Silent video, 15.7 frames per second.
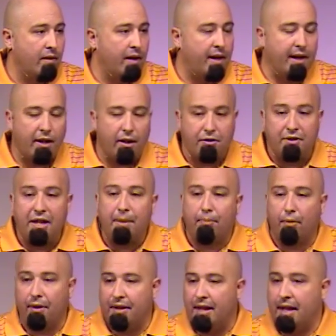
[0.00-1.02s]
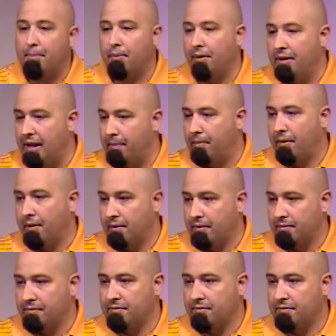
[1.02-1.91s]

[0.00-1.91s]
And it goes deeper and deeper and deeper.